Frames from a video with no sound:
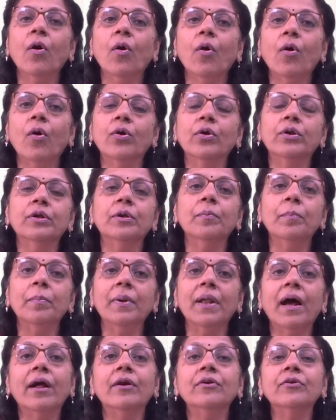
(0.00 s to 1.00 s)
on
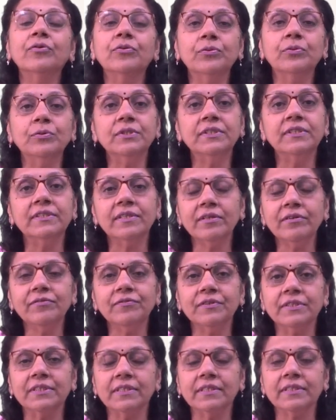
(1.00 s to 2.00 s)
plant root
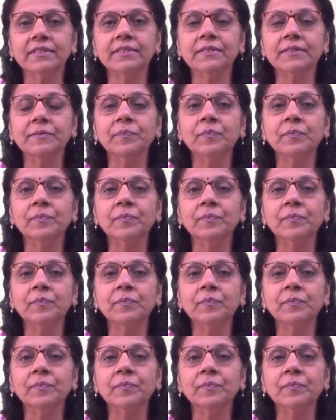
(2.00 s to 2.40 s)
surfaces.